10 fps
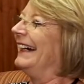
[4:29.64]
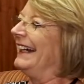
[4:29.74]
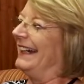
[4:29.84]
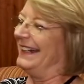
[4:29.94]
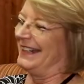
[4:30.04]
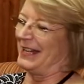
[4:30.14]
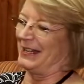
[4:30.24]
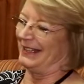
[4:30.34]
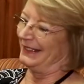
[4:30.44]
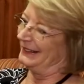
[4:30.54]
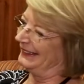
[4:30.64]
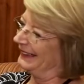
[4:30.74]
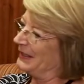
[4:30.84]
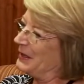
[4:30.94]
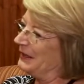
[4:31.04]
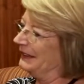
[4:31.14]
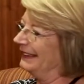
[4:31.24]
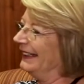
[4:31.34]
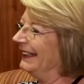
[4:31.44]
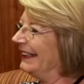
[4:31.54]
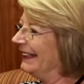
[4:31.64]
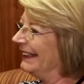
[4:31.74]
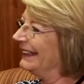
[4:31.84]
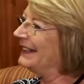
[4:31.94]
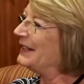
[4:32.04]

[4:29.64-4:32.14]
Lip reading: No words are spoken by the person on screen.